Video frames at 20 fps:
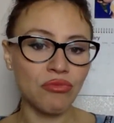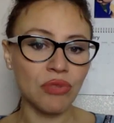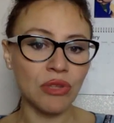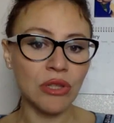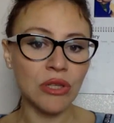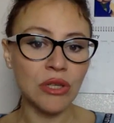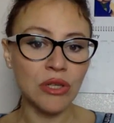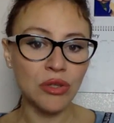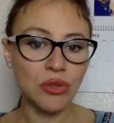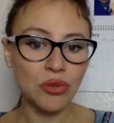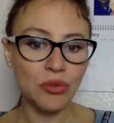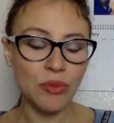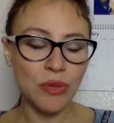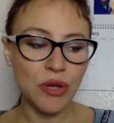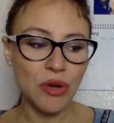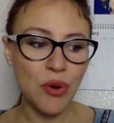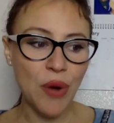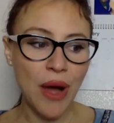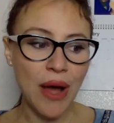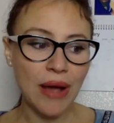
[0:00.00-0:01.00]
learn to be
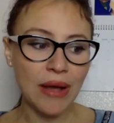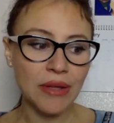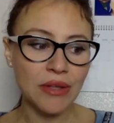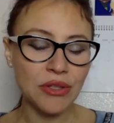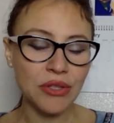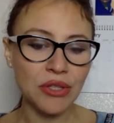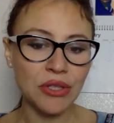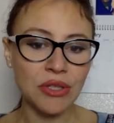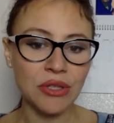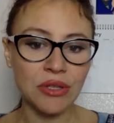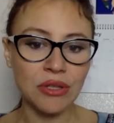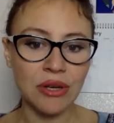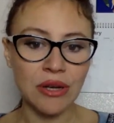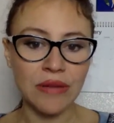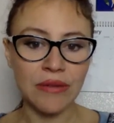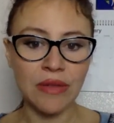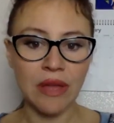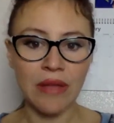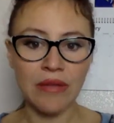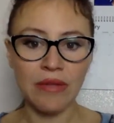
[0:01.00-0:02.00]
quieter
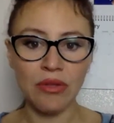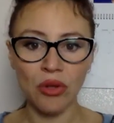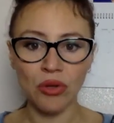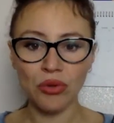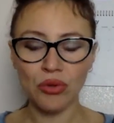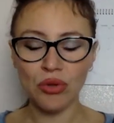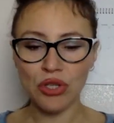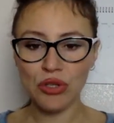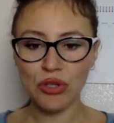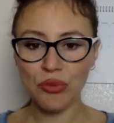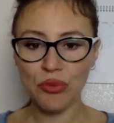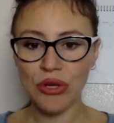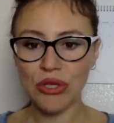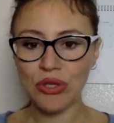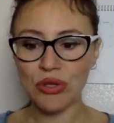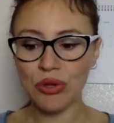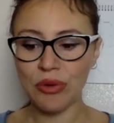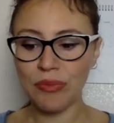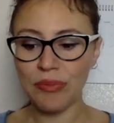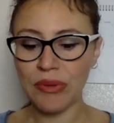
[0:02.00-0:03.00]
and not to
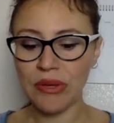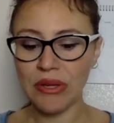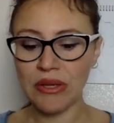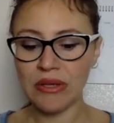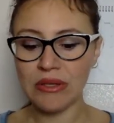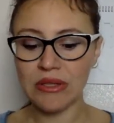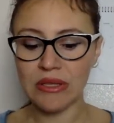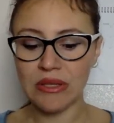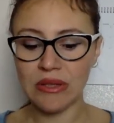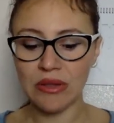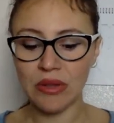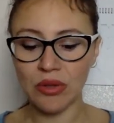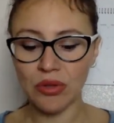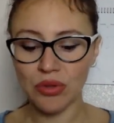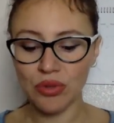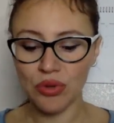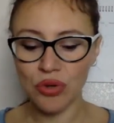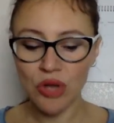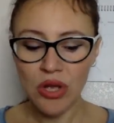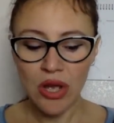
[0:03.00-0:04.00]
express your opinions, and not
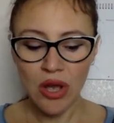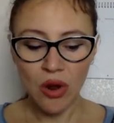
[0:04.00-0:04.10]
to,